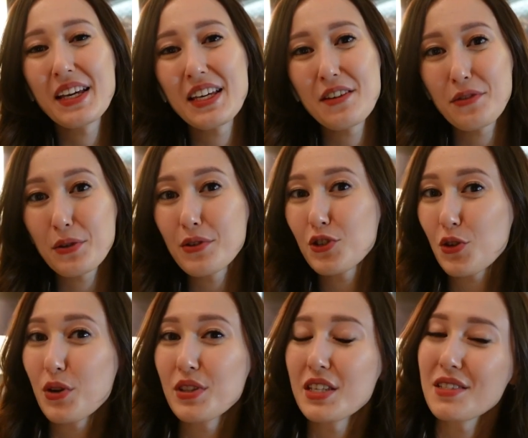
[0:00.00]
If you
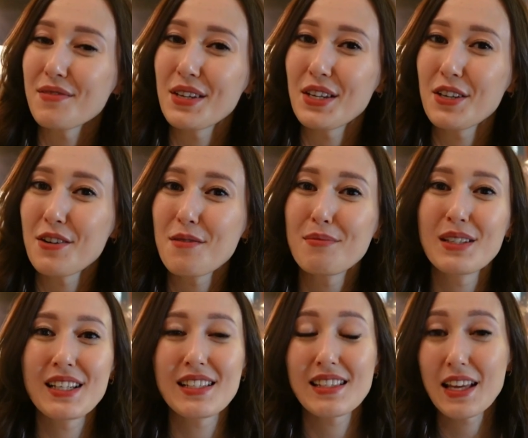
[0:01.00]
enjoyed this video,
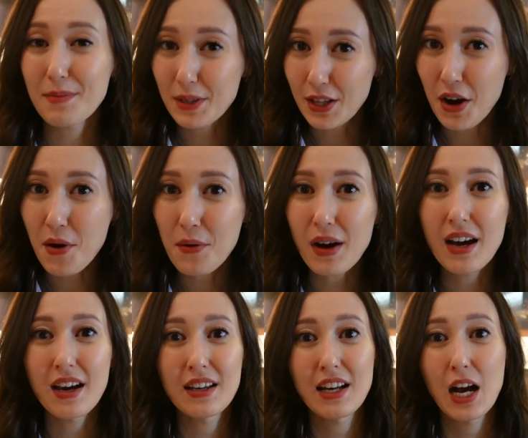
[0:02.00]
please let me know
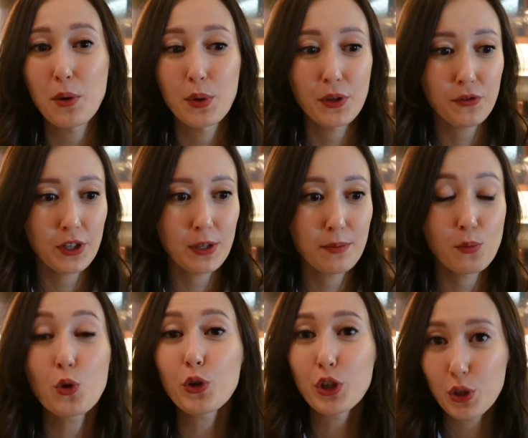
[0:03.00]
and I will film
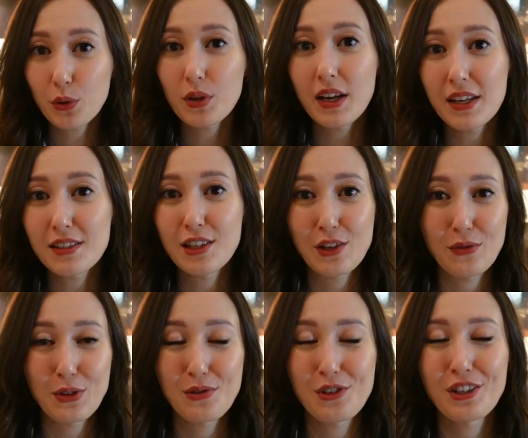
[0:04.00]
more Q&As in the
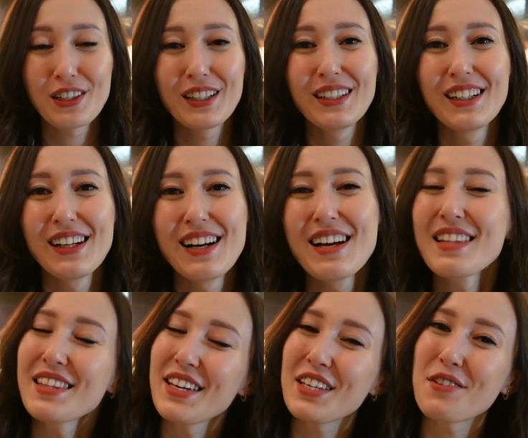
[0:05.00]
future.
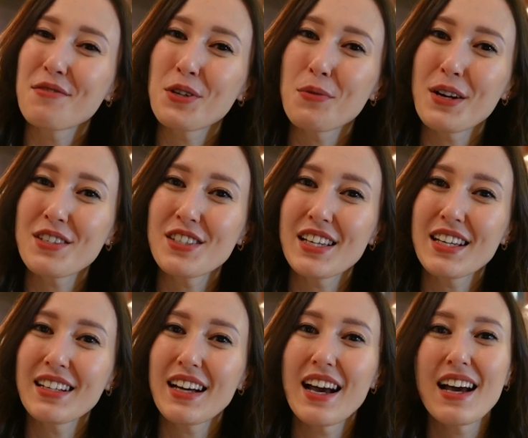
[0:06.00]
Thank you for
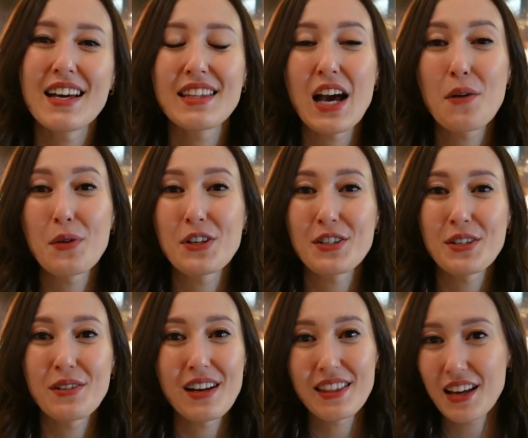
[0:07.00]
watching, and I wish
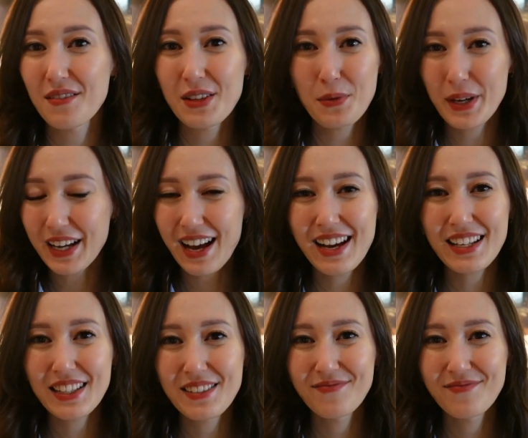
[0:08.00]
you a lovely week ahead.